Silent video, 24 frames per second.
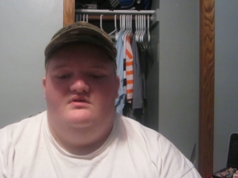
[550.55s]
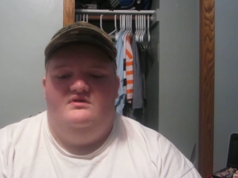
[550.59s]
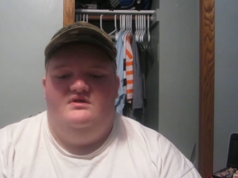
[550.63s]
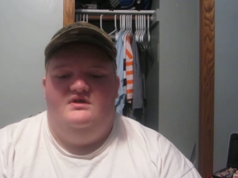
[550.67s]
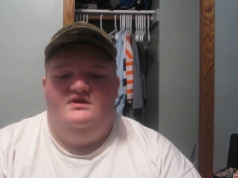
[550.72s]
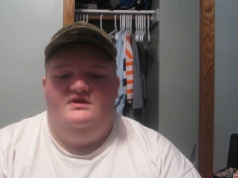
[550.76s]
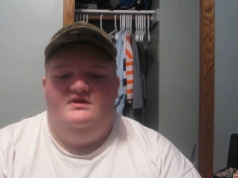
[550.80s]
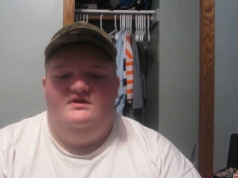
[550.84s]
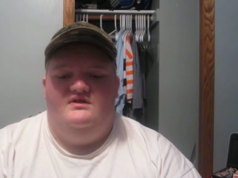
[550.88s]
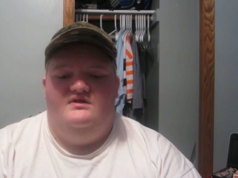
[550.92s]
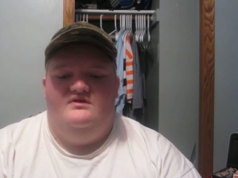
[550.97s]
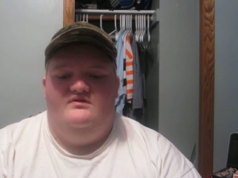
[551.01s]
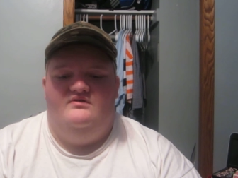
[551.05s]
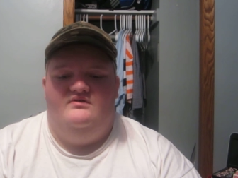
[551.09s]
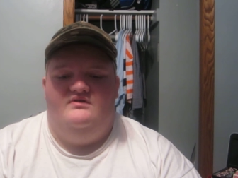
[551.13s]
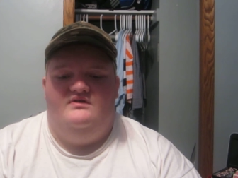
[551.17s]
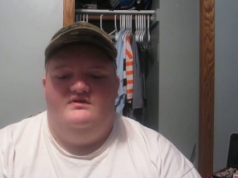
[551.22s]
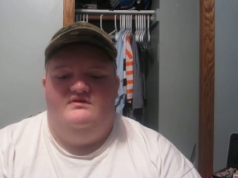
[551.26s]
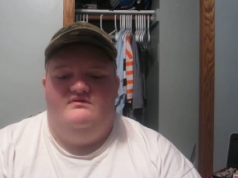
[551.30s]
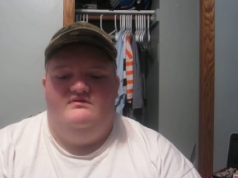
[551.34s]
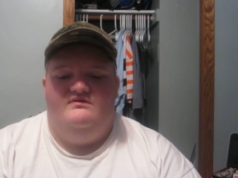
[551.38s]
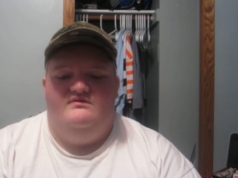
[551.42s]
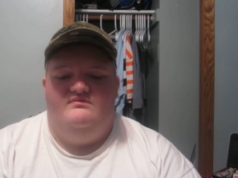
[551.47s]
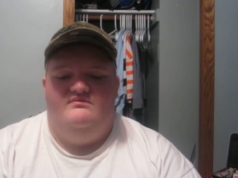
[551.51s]
and then you're
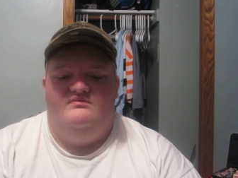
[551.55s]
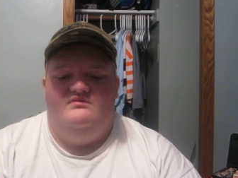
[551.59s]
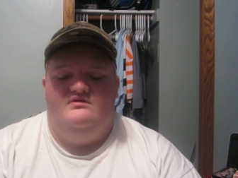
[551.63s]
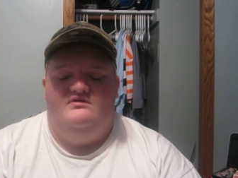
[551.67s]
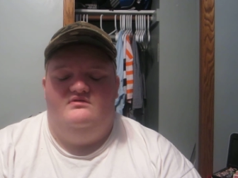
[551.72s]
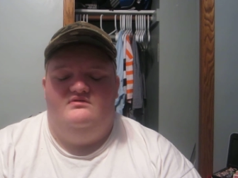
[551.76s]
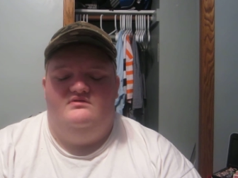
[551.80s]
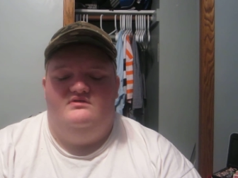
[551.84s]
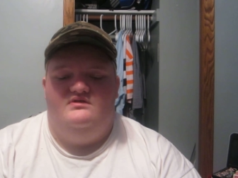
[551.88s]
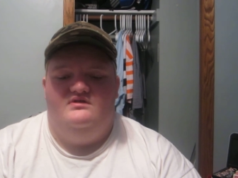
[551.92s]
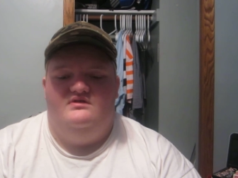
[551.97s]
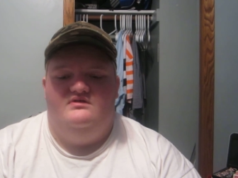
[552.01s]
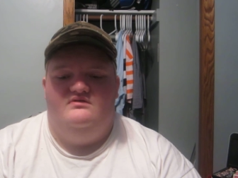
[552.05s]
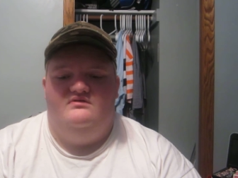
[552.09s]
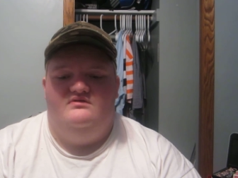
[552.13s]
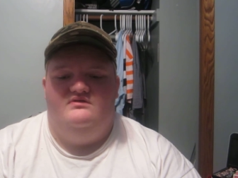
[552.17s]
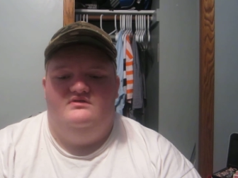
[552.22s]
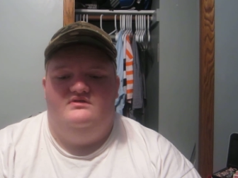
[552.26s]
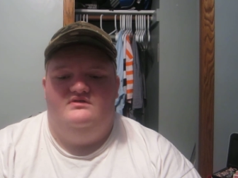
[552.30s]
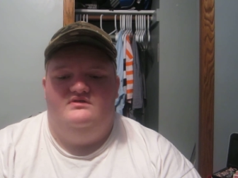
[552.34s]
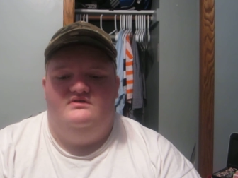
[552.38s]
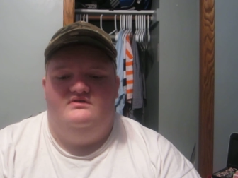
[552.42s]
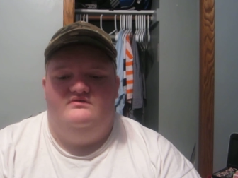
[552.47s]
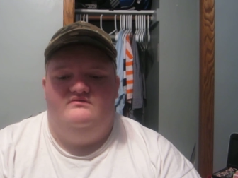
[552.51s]
gonna have to mow it down
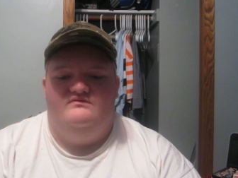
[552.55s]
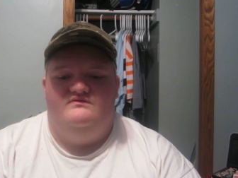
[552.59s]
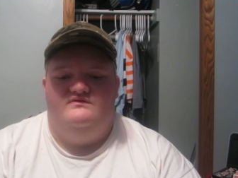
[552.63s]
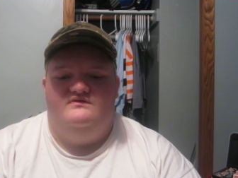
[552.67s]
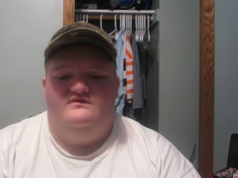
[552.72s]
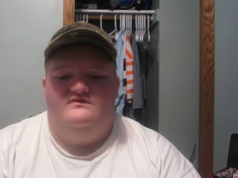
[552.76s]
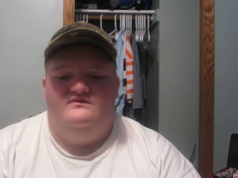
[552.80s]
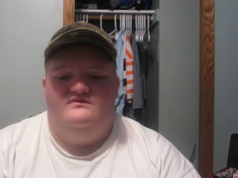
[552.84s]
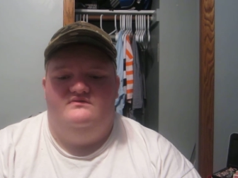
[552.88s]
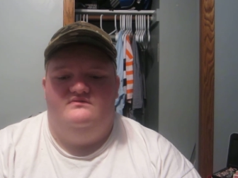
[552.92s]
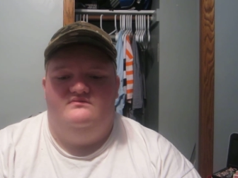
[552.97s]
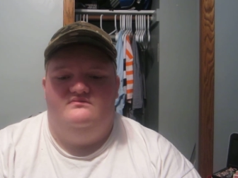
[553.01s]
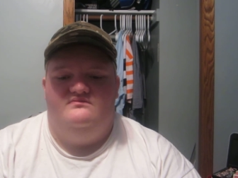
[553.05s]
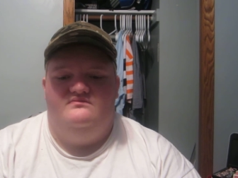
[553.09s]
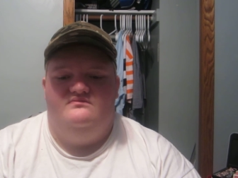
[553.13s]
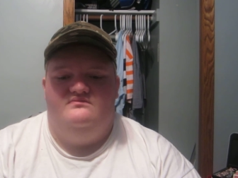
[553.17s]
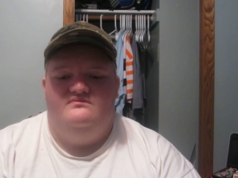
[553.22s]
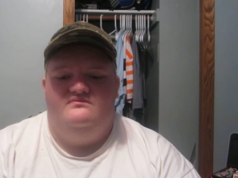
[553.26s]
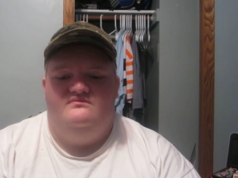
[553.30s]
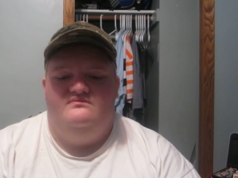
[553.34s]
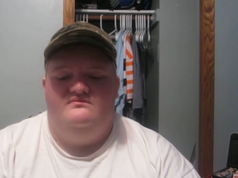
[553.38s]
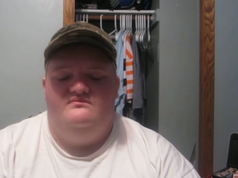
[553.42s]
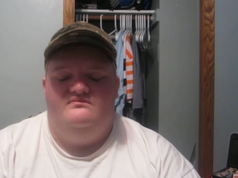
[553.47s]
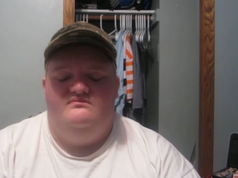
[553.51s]
and I was gonna
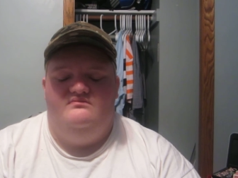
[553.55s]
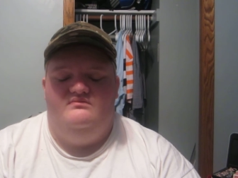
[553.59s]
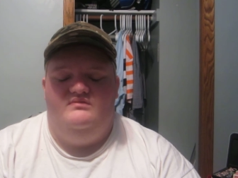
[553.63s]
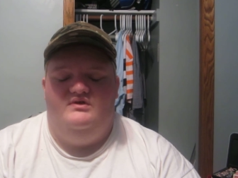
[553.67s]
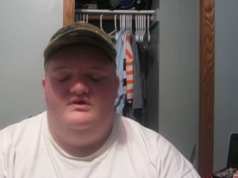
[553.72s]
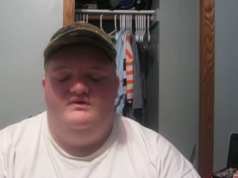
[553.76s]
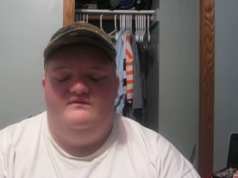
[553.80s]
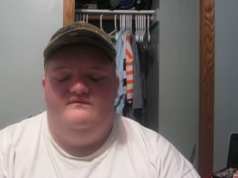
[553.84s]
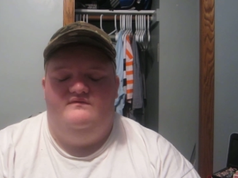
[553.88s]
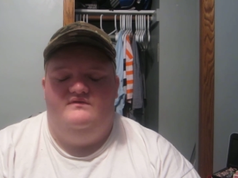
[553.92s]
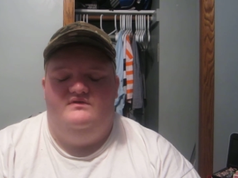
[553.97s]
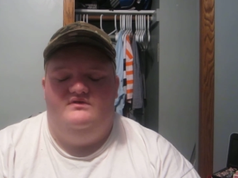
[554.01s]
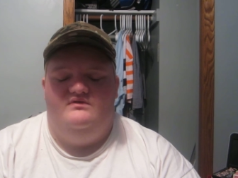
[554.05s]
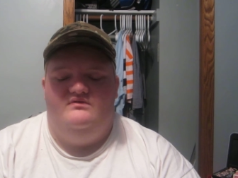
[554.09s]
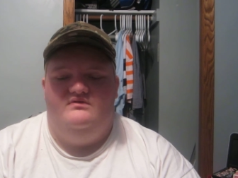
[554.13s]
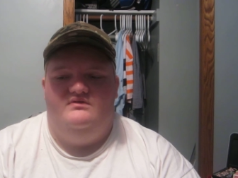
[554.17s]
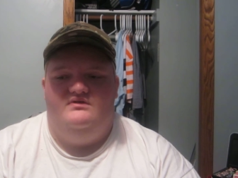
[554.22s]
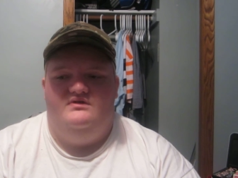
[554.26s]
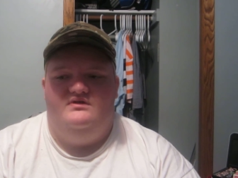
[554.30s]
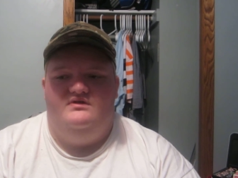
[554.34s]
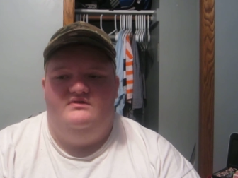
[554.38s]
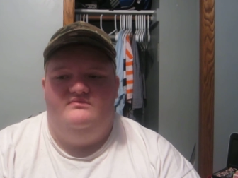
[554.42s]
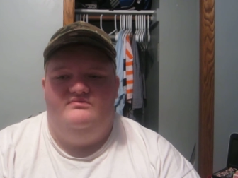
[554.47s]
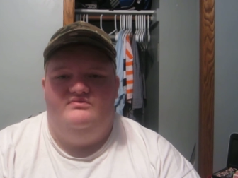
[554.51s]
make a video on
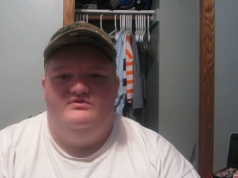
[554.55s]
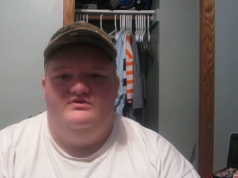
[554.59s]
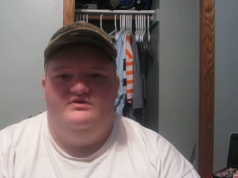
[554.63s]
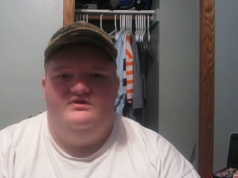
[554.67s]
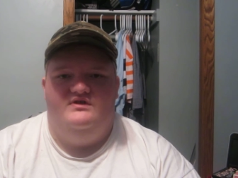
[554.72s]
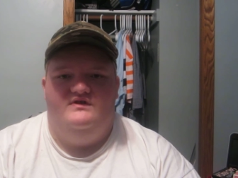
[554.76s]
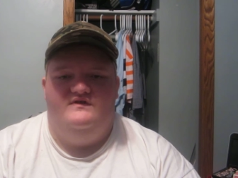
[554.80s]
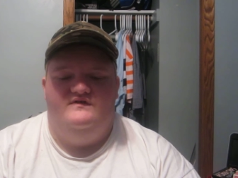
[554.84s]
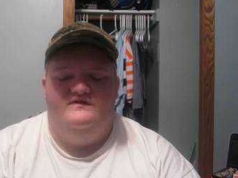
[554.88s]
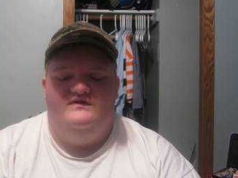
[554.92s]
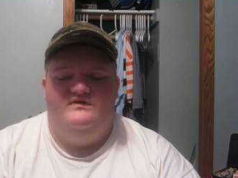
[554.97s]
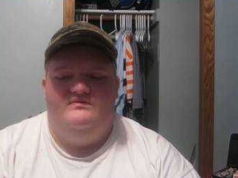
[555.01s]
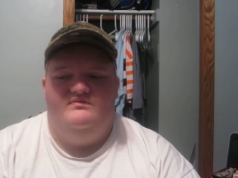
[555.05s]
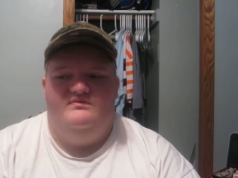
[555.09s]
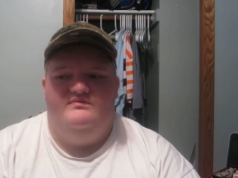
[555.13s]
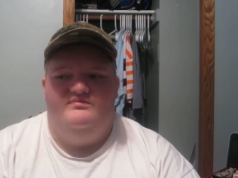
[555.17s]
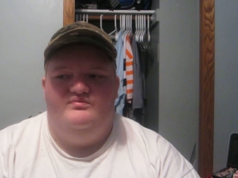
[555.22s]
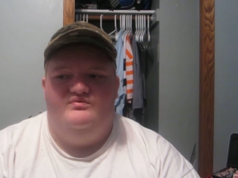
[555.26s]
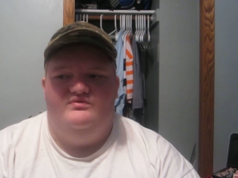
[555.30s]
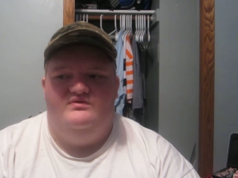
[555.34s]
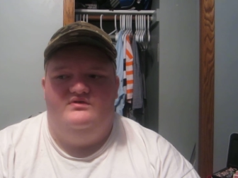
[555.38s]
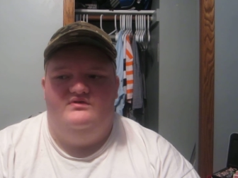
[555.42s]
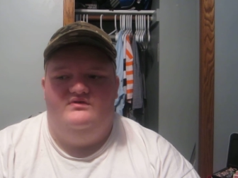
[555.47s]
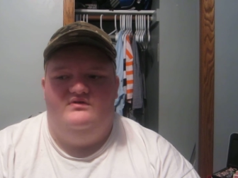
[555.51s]
that, but you guys get my
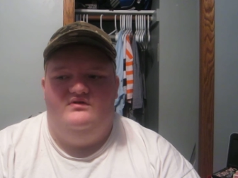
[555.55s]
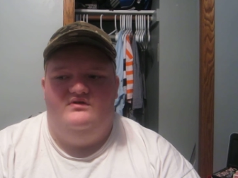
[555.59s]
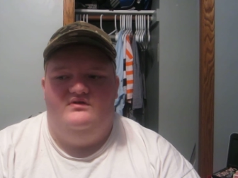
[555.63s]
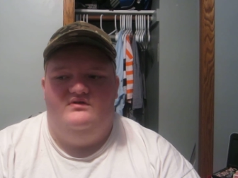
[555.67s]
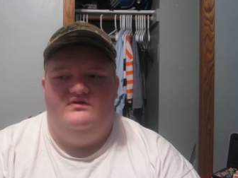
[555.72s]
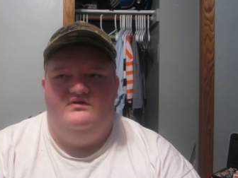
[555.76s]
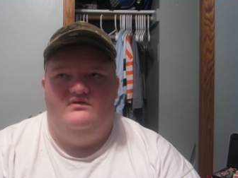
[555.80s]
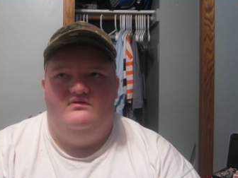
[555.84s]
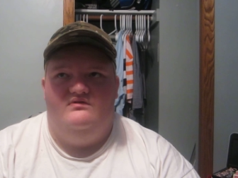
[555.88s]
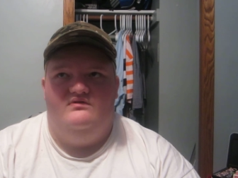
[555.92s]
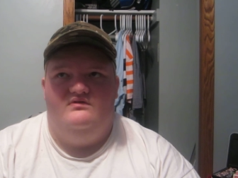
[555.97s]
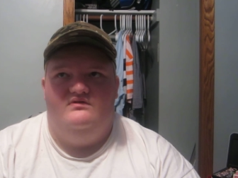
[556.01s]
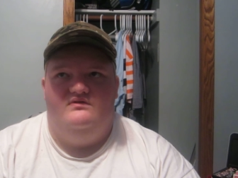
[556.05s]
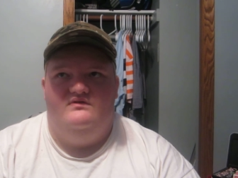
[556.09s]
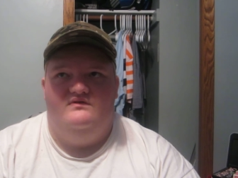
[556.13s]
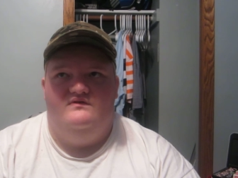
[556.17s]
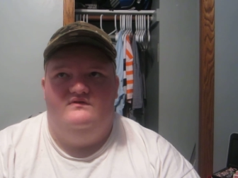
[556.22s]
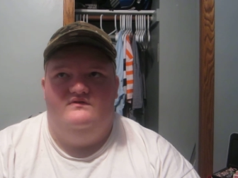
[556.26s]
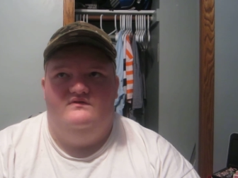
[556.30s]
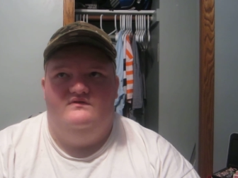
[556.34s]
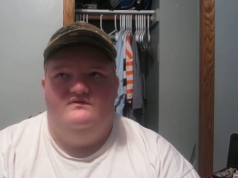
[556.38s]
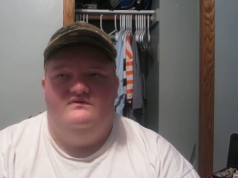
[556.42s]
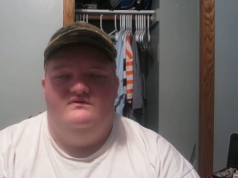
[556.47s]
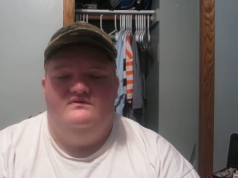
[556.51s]
point on all of
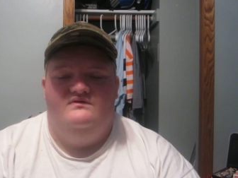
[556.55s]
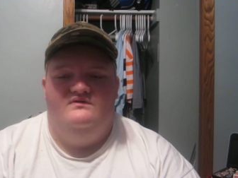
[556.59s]
this.